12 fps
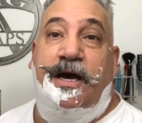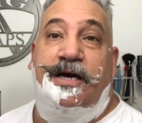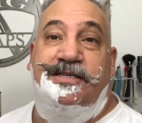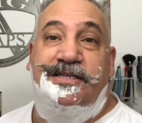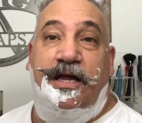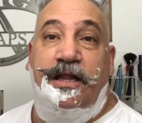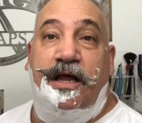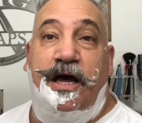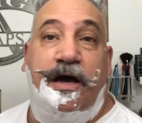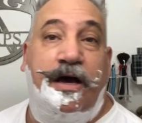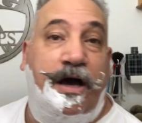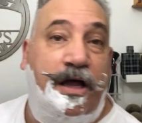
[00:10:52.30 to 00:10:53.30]
I sell
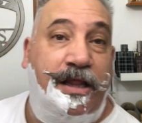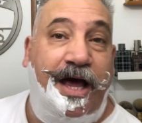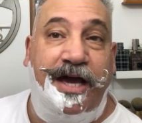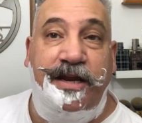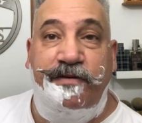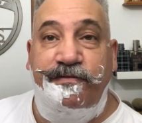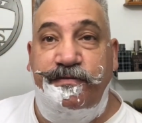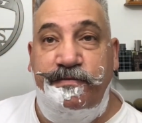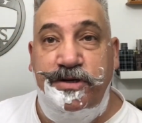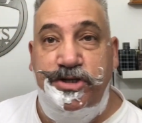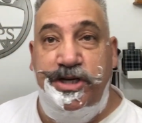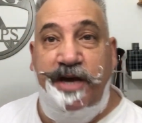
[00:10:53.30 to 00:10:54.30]
a line of
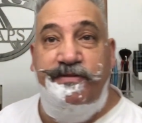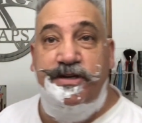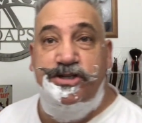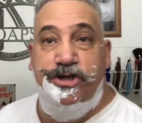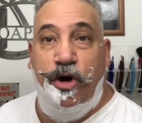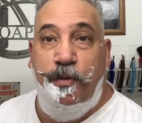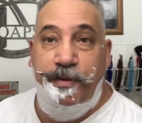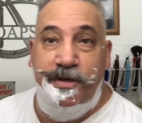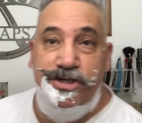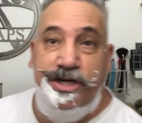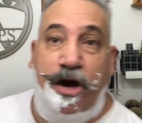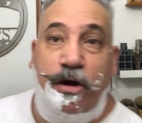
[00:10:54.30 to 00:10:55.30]
shaving soap
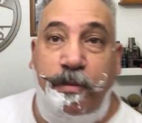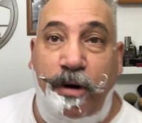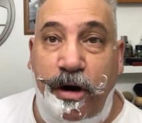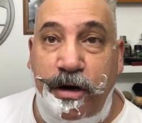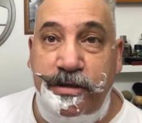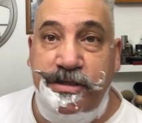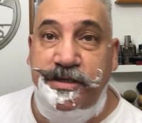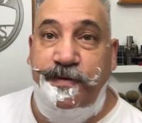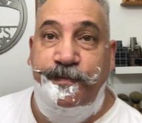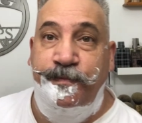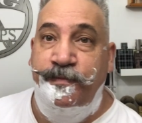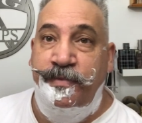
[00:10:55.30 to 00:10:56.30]
and shower bars.
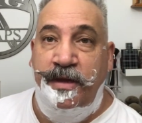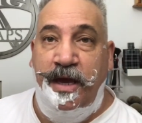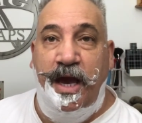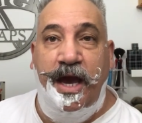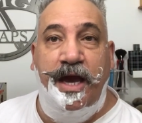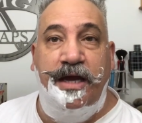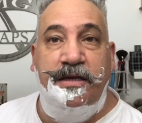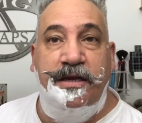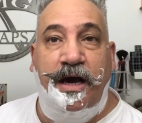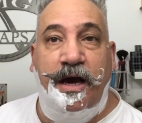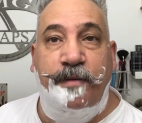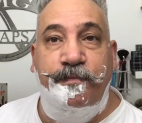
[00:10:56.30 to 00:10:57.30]
And
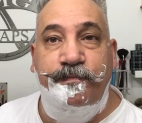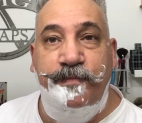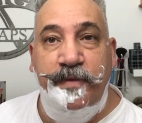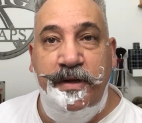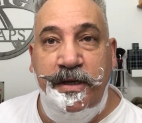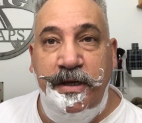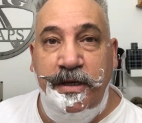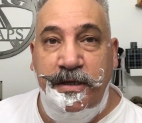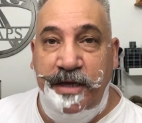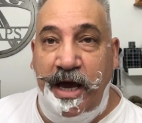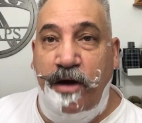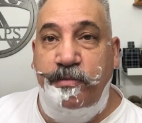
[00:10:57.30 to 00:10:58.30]

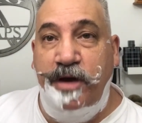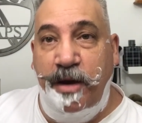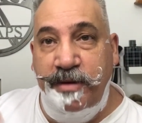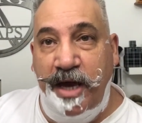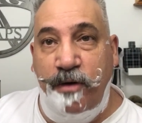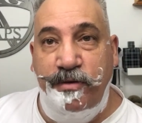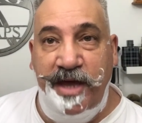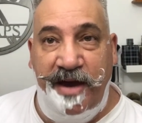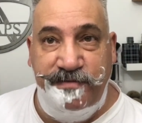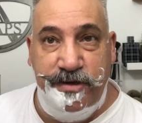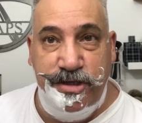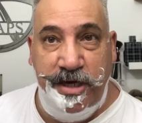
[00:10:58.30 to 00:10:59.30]
now I'm coming out with
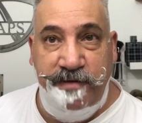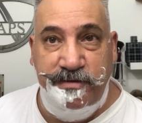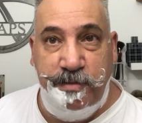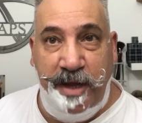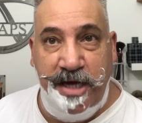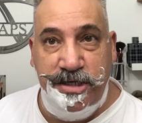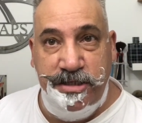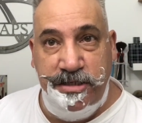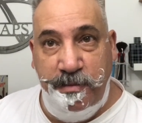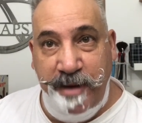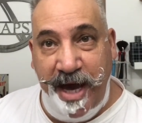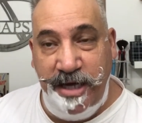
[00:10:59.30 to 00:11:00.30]
aftershave splashes
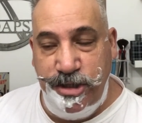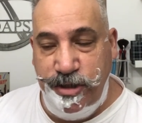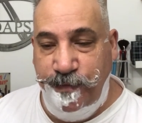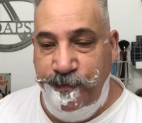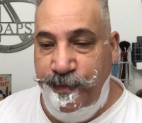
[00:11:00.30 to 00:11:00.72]
to match.